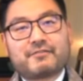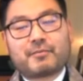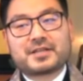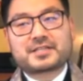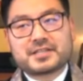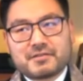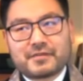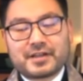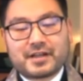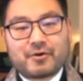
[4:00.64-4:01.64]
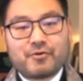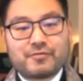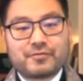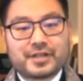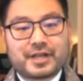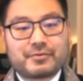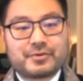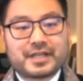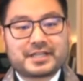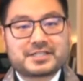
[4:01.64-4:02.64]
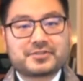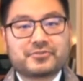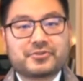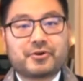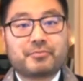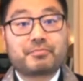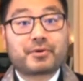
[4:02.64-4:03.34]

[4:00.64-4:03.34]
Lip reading: myself, hopefully I would like to,